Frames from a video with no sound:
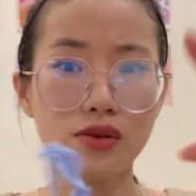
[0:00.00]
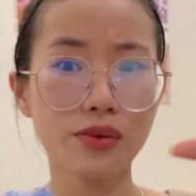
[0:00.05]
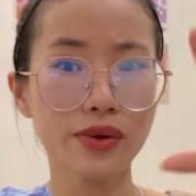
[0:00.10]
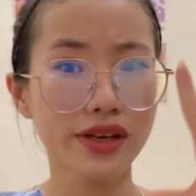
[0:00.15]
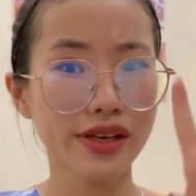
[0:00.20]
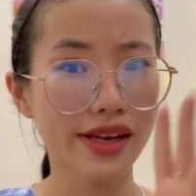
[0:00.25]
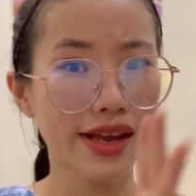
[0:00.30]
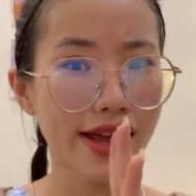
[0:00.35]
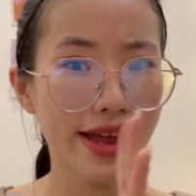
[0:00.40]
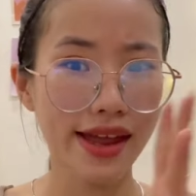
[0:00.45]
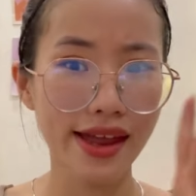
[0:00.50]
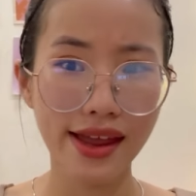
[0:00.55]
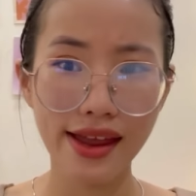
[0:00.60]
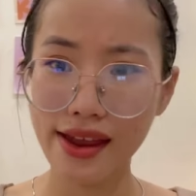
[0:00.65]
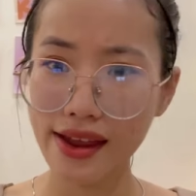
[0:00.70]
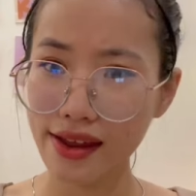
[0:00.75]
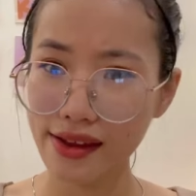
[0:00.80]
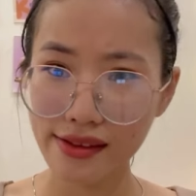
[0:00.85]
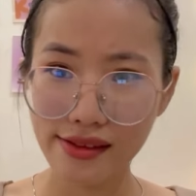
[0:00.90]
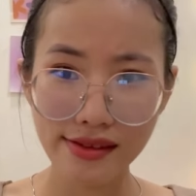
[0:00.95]
with
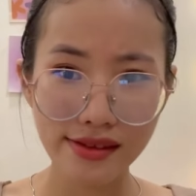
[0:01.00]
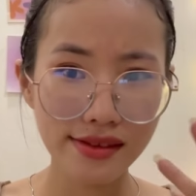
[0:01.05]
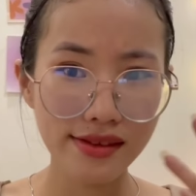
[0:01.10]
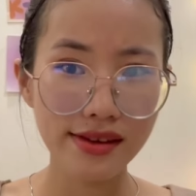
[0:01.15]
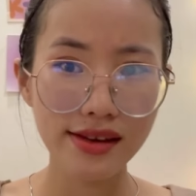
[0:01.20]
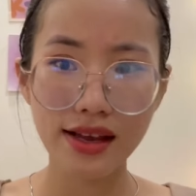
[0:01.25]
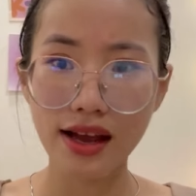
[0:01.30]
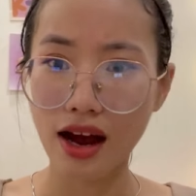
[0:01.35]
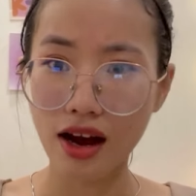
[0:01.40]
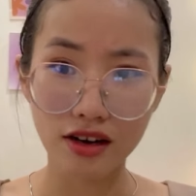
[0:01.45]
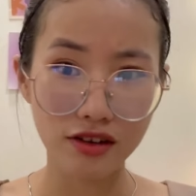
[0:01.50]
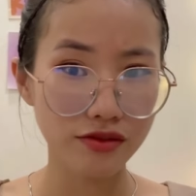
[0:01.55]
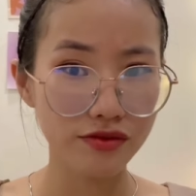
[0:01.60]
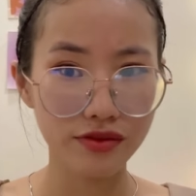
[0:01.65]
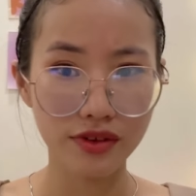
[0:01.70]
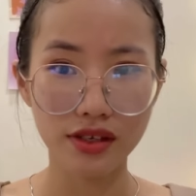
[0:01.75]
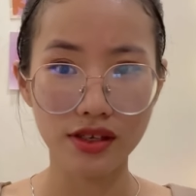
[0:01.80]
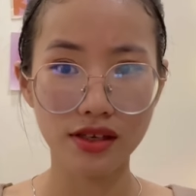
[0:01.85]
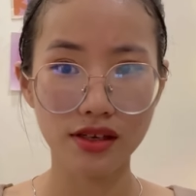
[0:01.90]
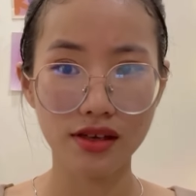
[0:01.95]
any
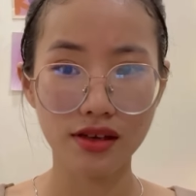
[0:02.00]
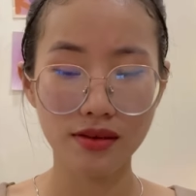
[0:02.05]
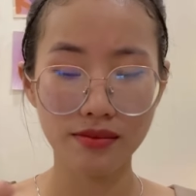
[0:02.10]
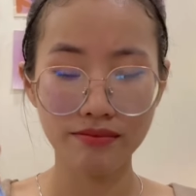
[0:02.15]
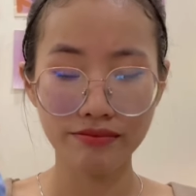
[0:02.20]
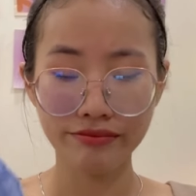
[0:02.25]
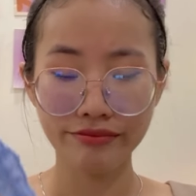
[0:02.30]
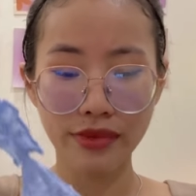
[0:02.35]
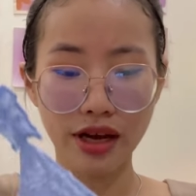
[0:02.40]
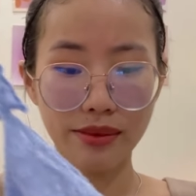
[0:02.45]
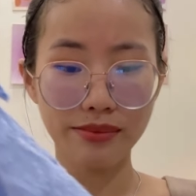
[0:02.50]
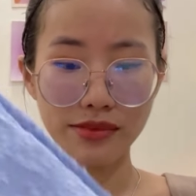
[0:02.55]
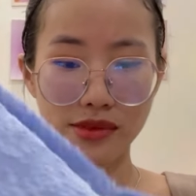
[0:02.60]
outfit. I'm